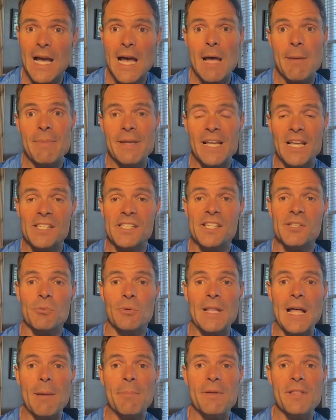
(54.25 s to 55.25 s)
because this will
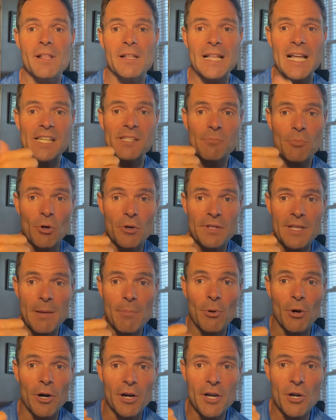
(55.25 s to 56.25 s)
not be the last birthday
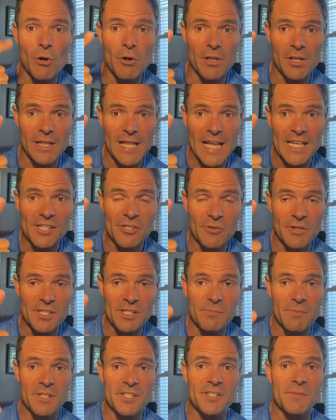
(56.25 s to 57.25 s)
party or the last
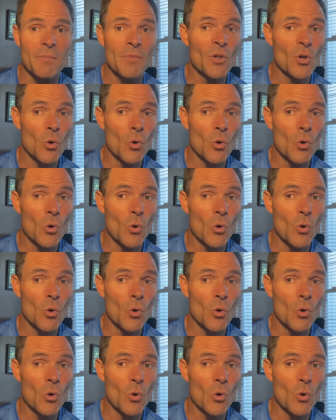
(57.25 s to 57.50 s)
Christmas